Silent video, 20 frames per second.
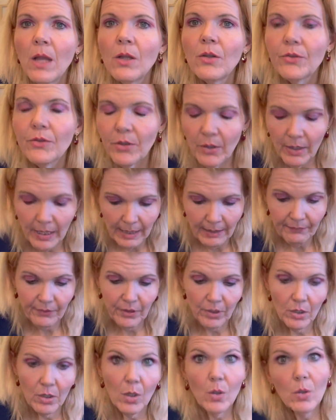So I have to
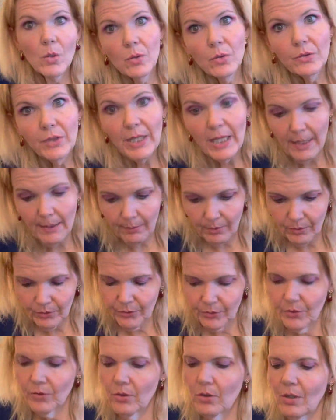go to Apple
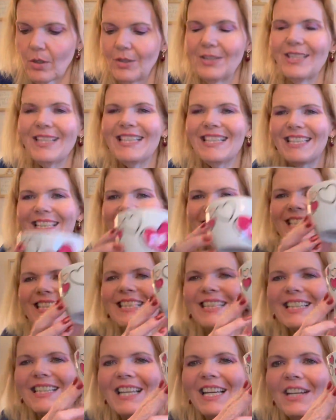store. Like,
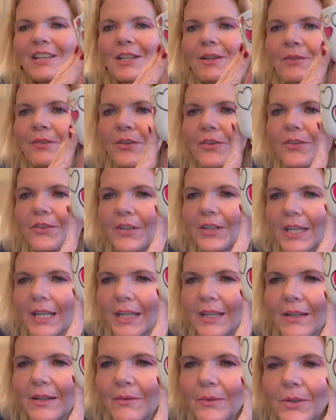I didn't even see
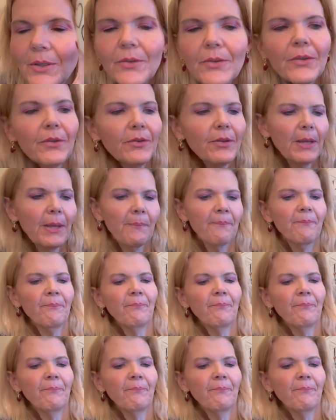it. What does it say?